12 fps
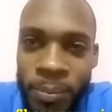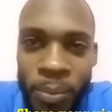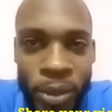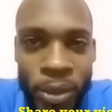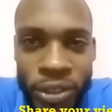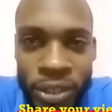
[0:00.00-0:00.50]

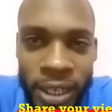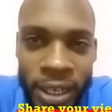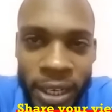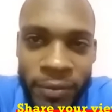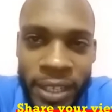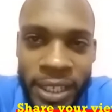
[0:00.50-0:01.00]

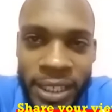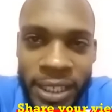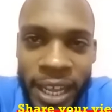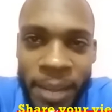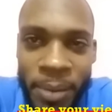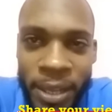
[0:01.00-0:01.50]
portrayal of the
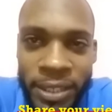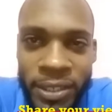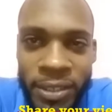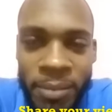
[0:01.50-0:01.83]
entire process,